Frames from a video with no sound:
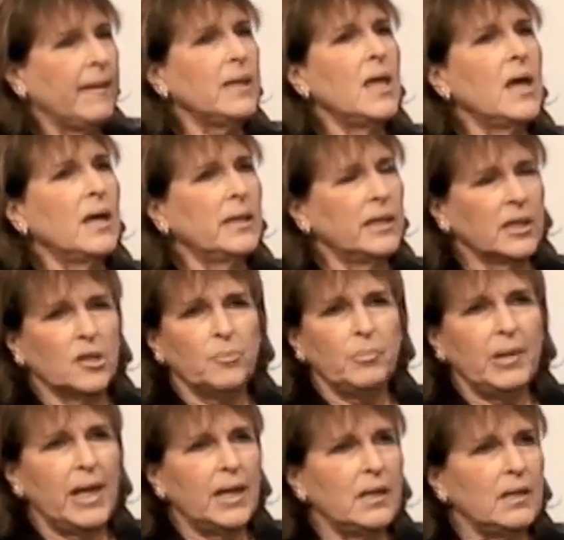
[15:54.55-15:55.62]
Yeah, it could
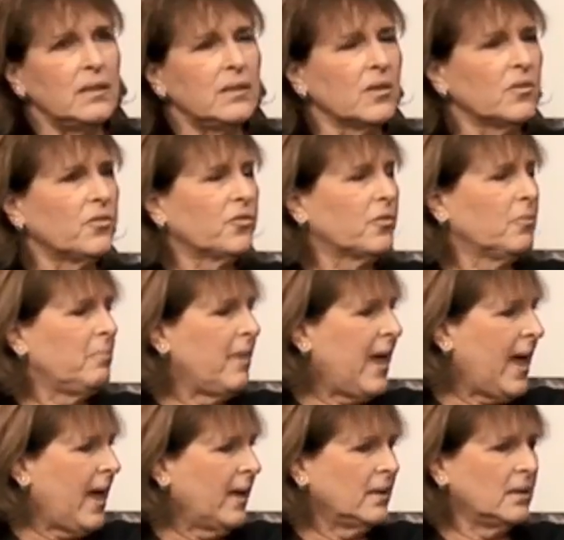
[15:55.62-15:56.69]
be anything from
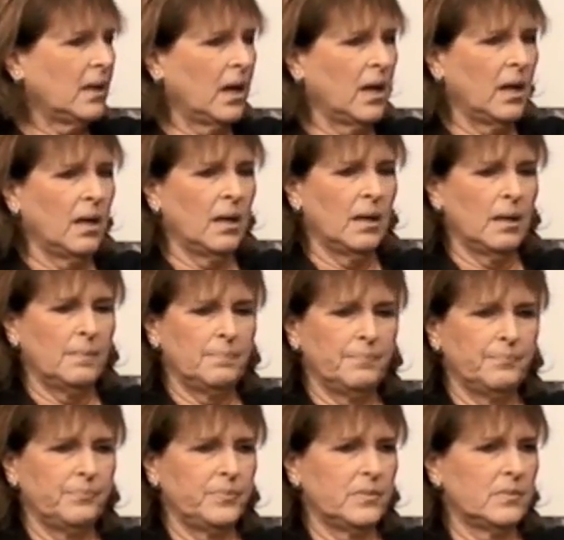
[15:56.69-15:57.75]
that.
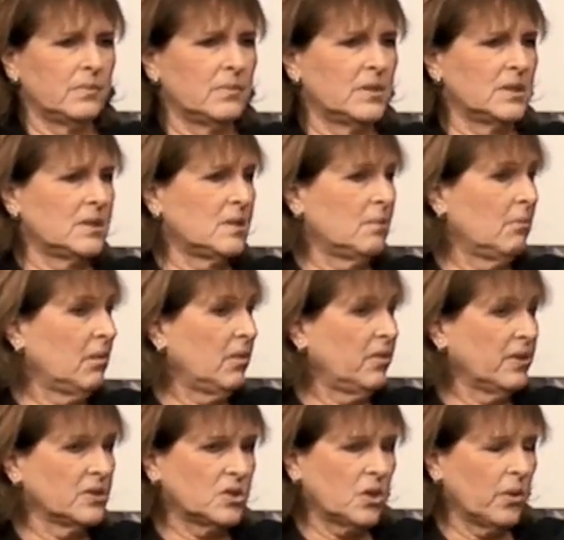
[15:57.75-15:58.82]
Some of the
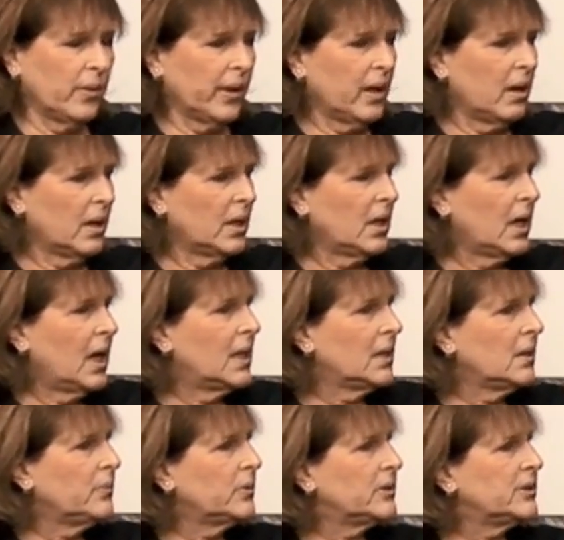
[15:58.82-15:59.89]
things going on in
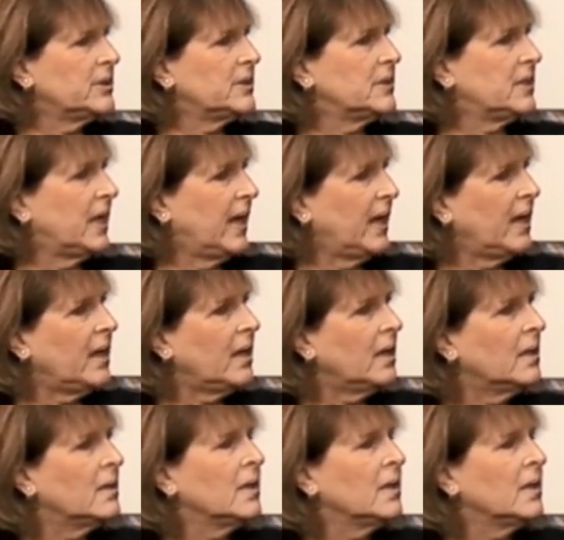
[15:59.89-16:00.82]
Hollywood today.